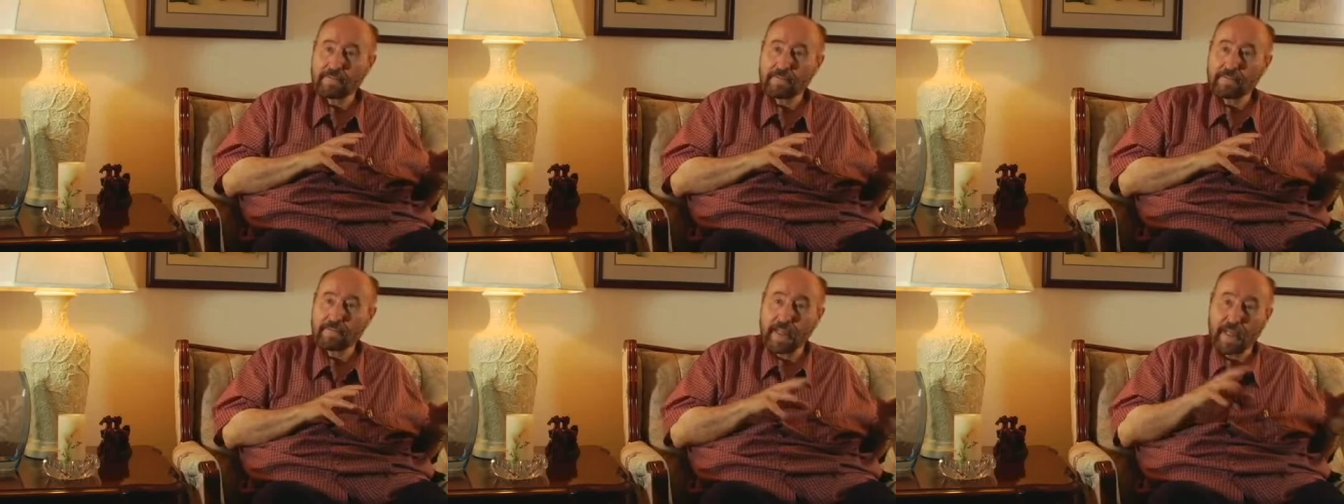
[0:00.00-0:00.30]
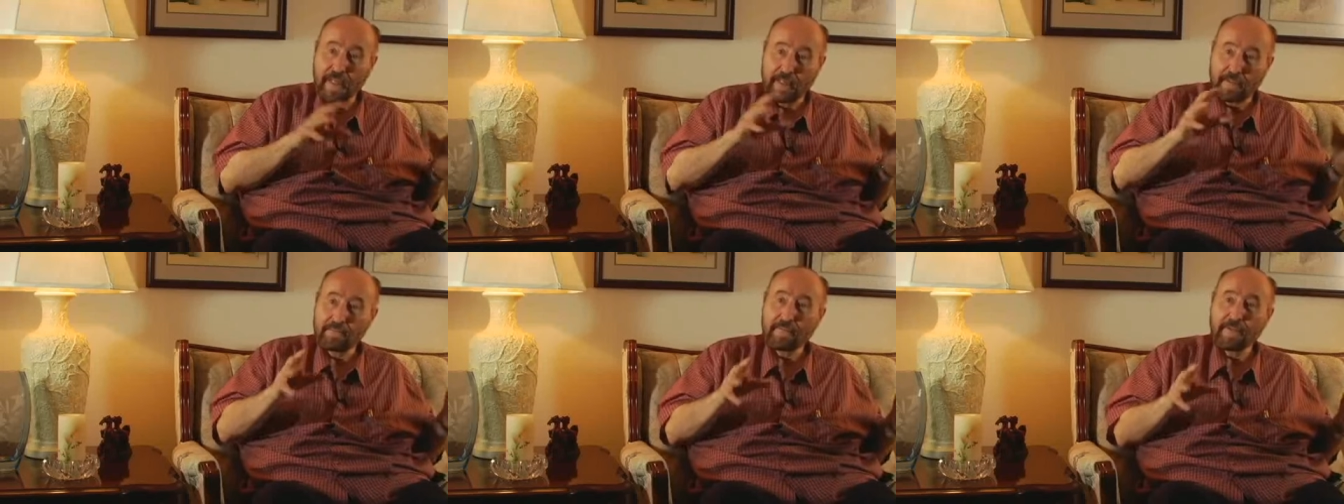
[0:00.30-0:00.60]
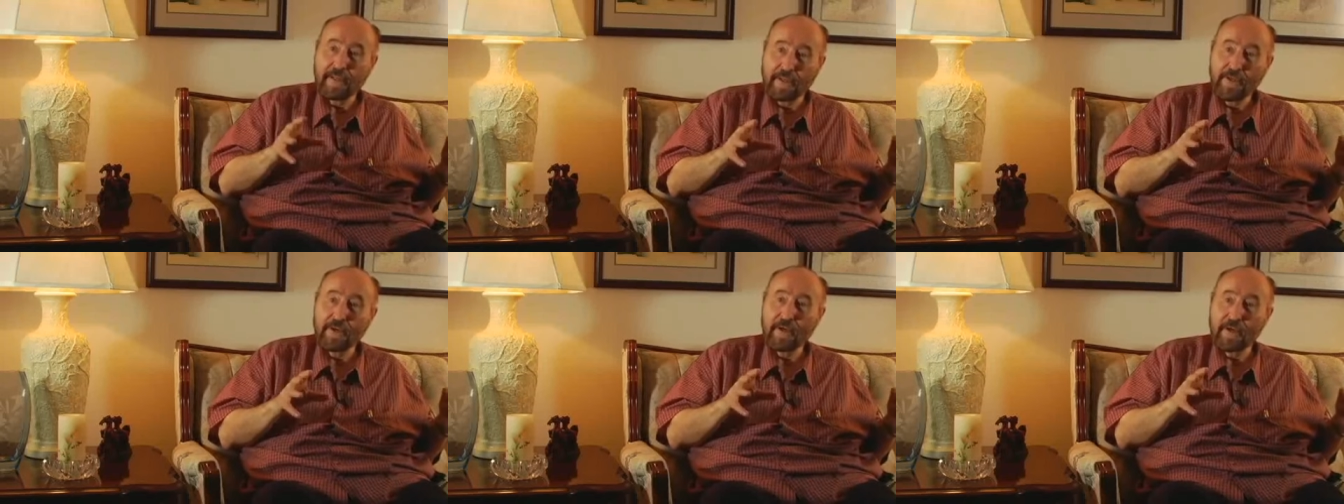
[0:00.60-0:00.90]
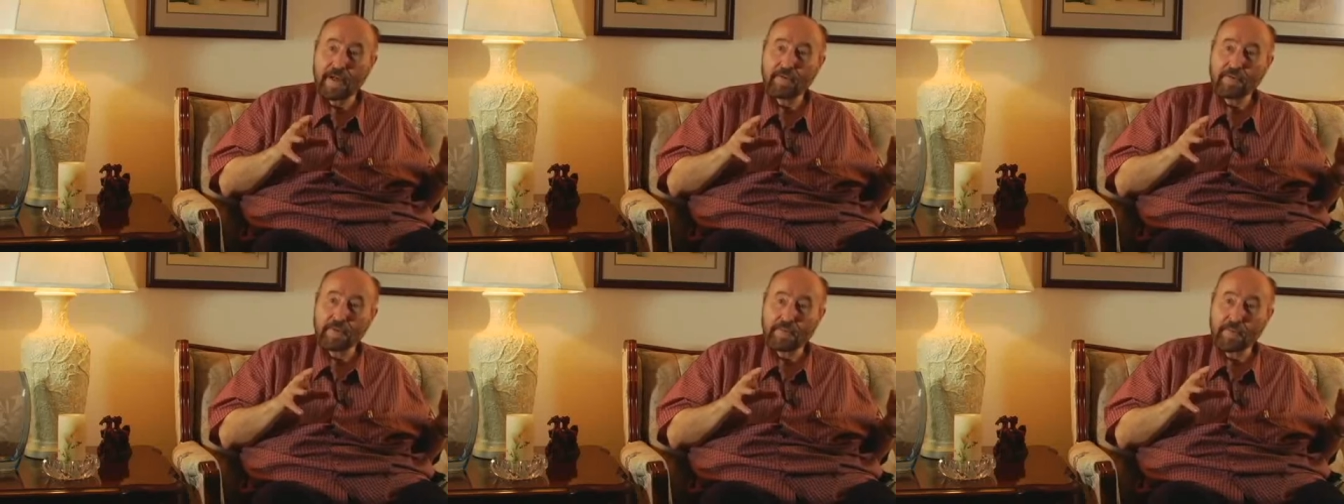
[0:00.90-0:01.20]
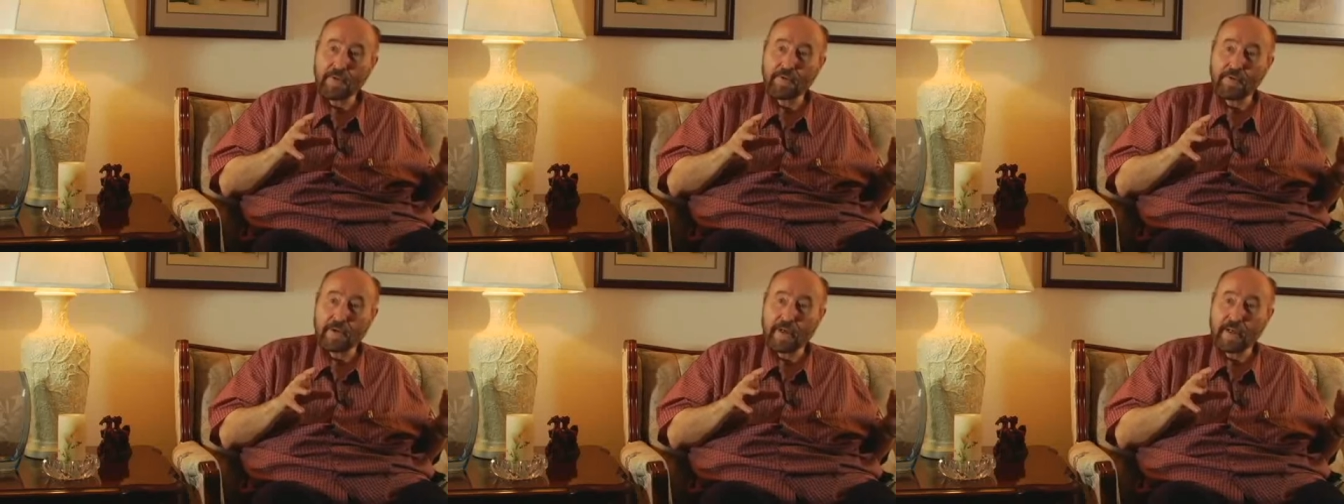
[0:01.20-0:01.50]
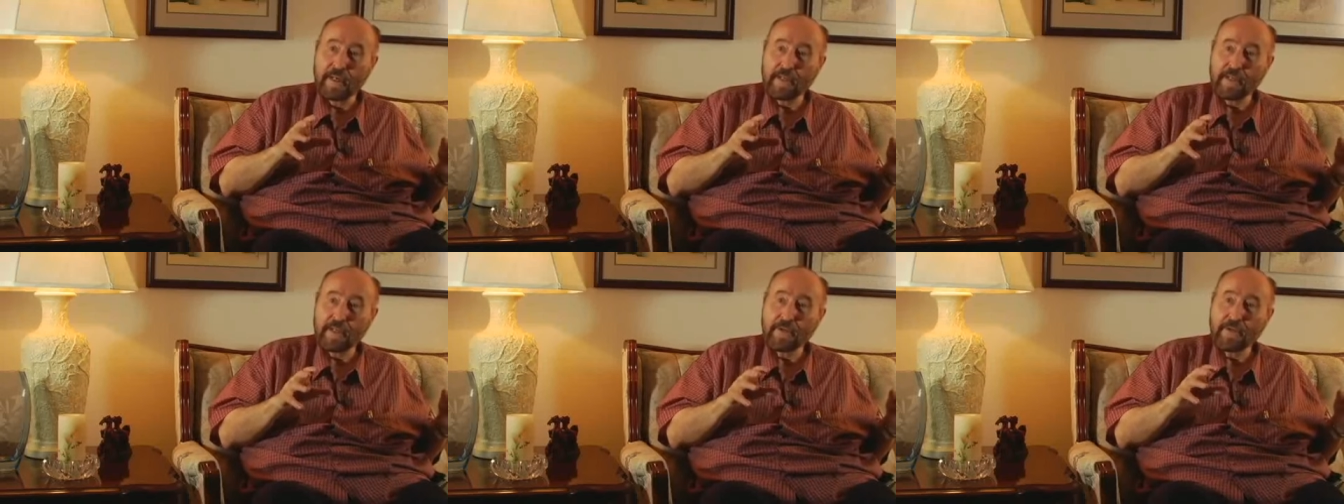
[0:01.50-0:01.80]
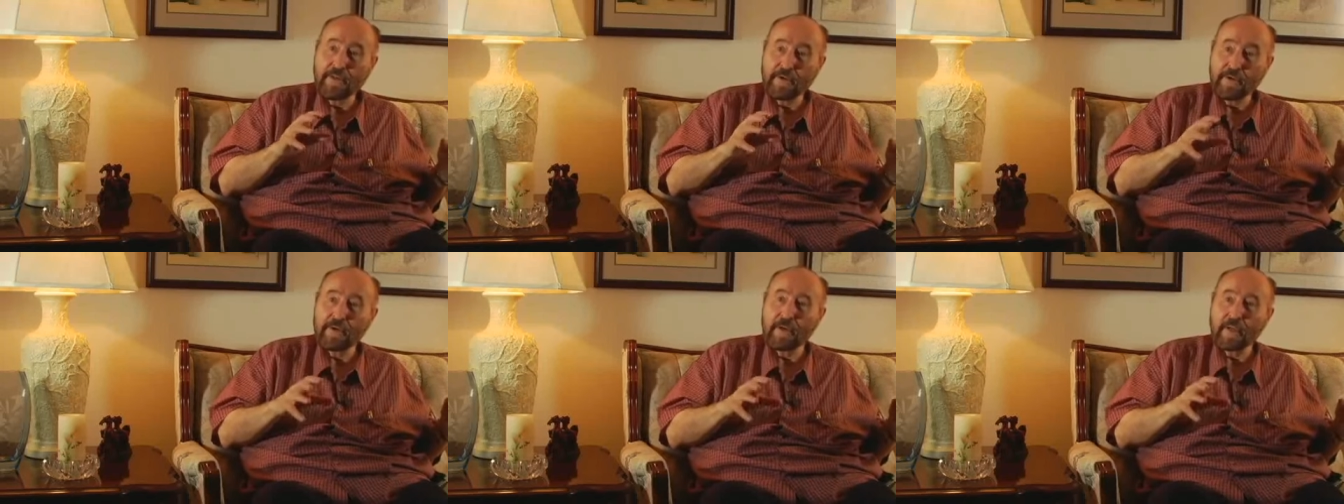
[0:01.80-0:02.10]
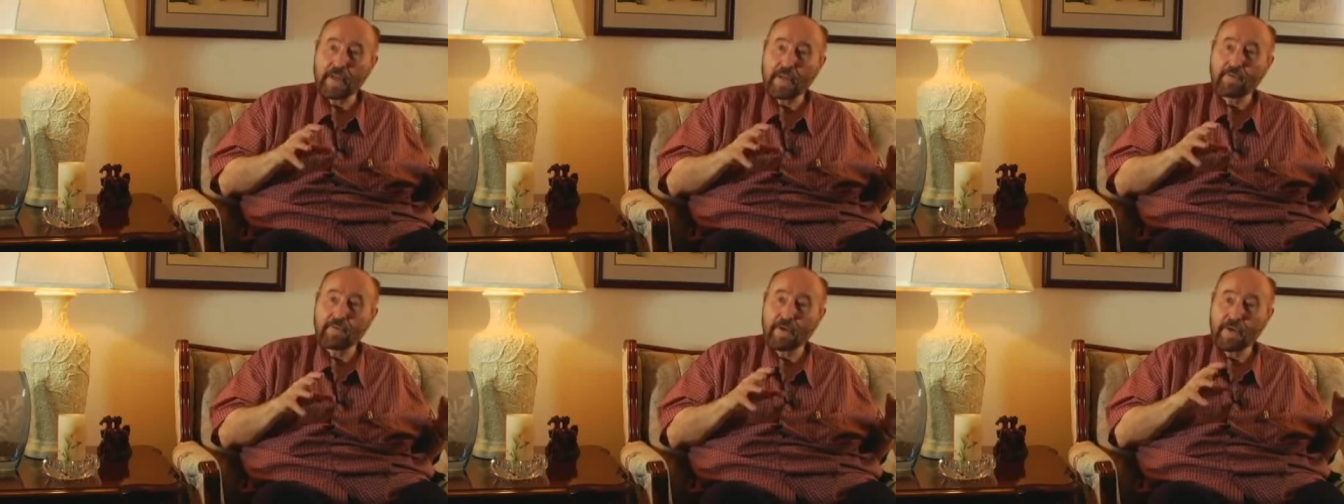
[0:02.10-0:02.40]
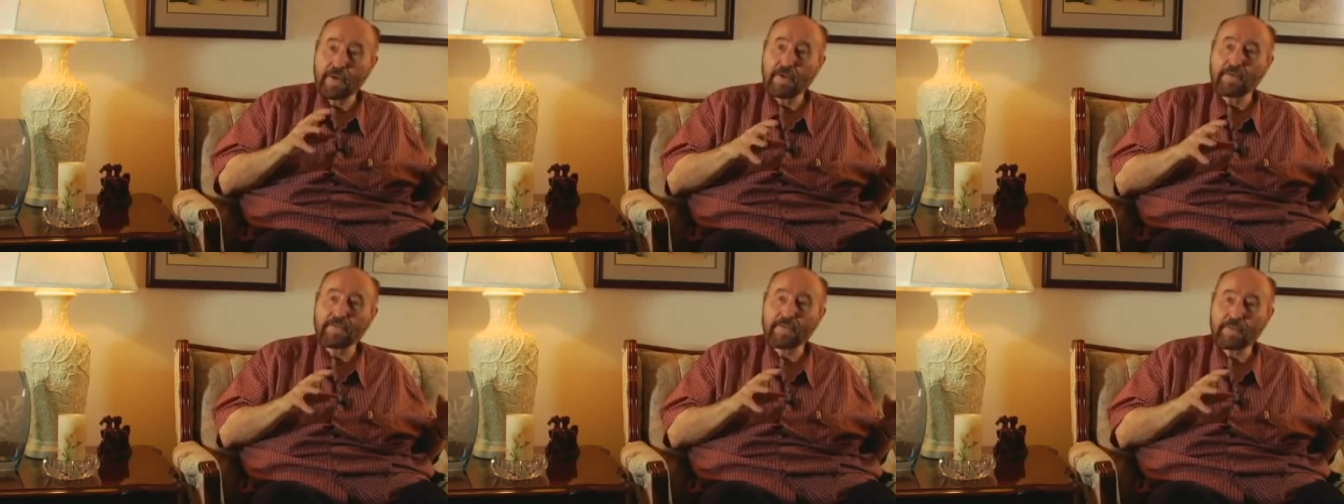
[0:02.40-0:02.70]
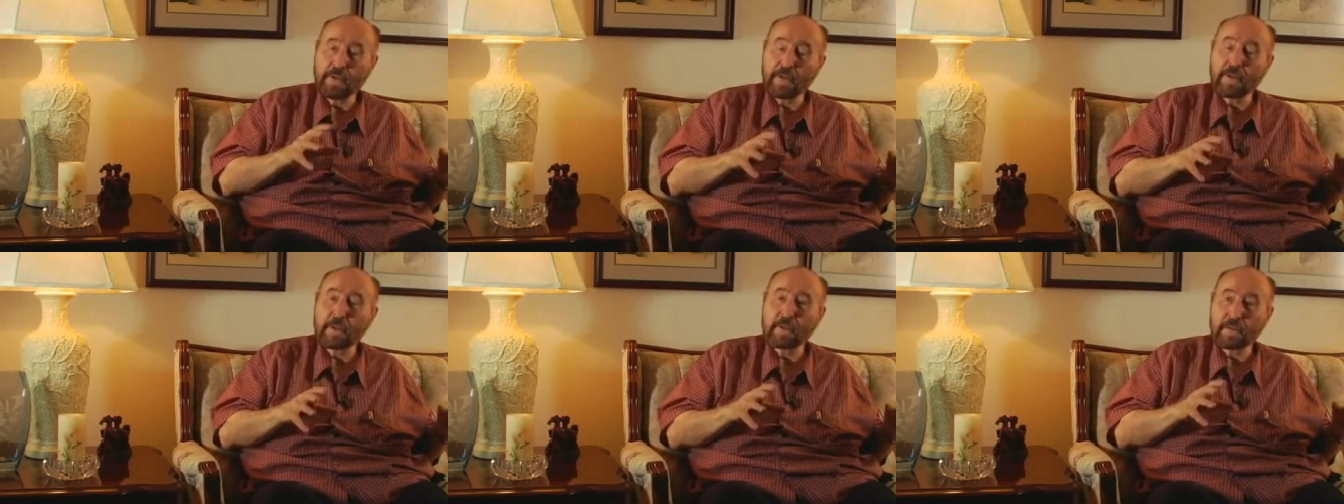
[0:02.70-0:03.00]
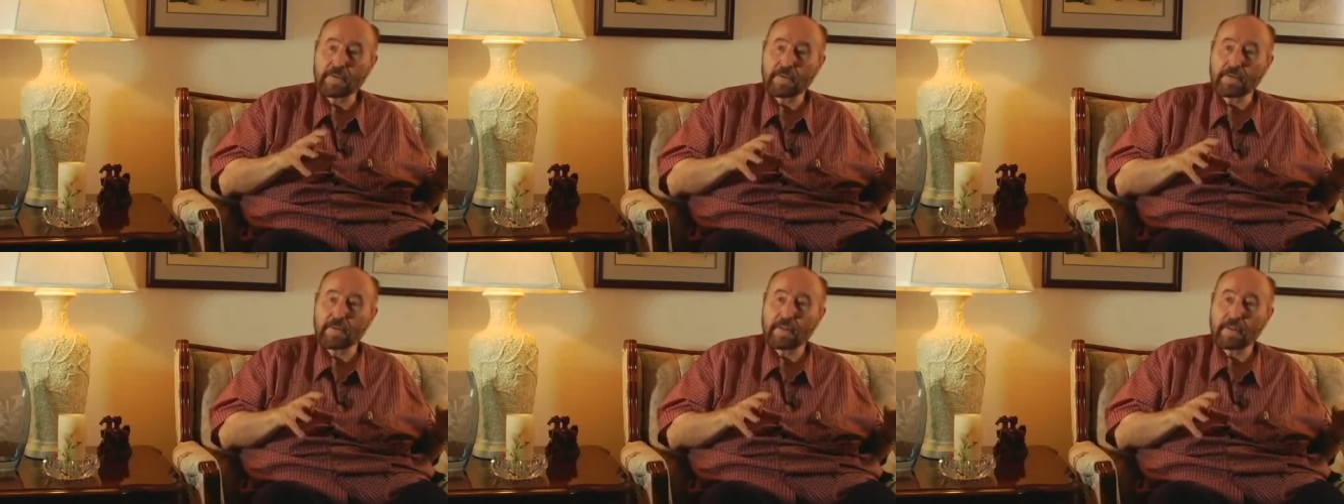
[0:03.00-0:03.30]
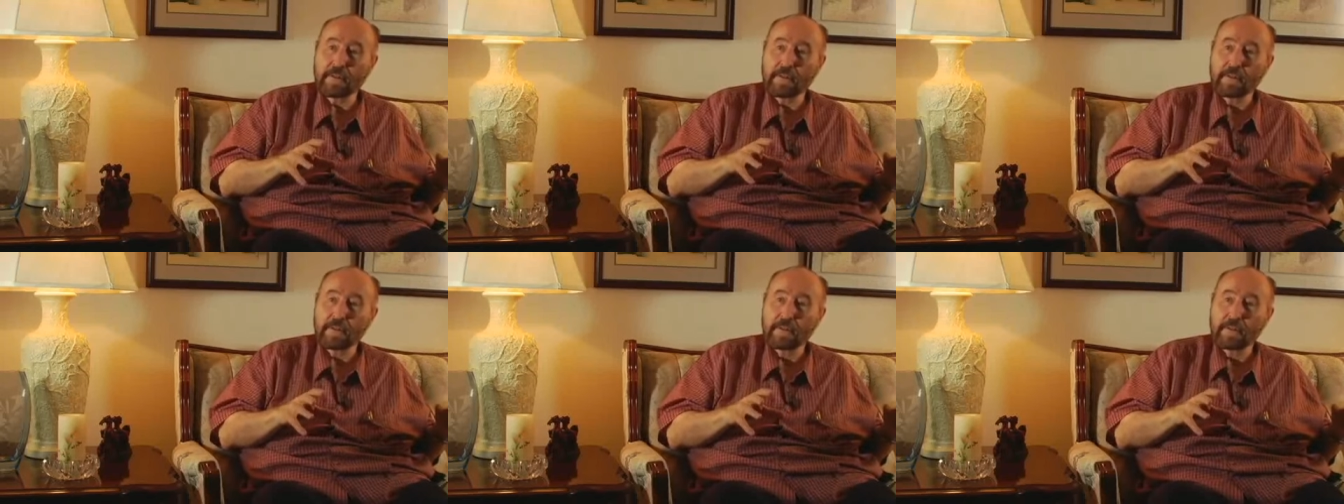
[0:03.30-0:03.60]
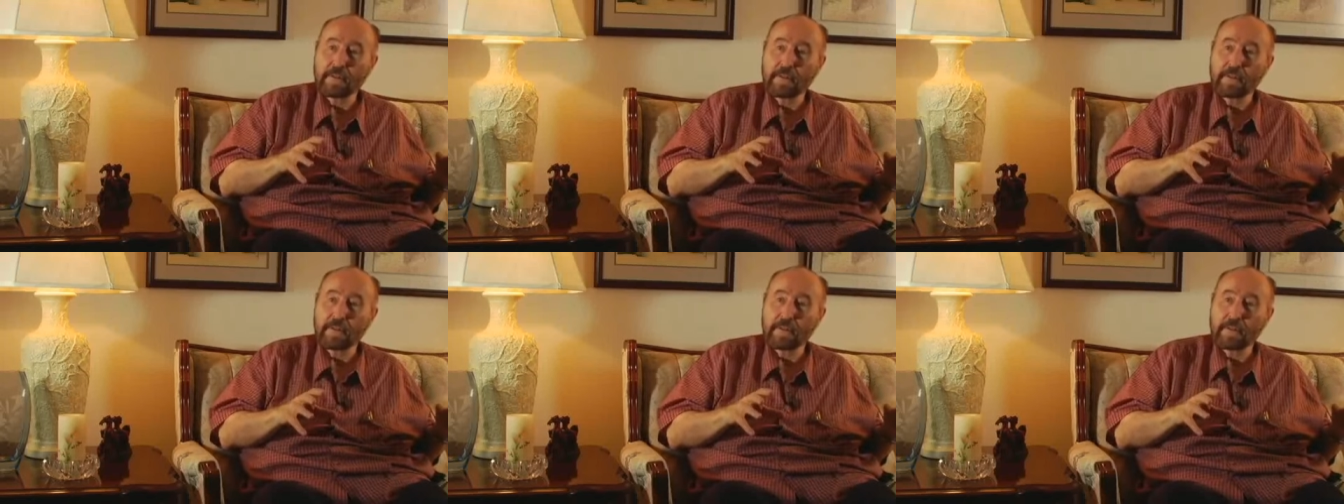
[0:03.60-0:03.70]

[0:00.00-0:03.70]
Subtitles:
like in the year I was born, 1930, we know from Gödel's work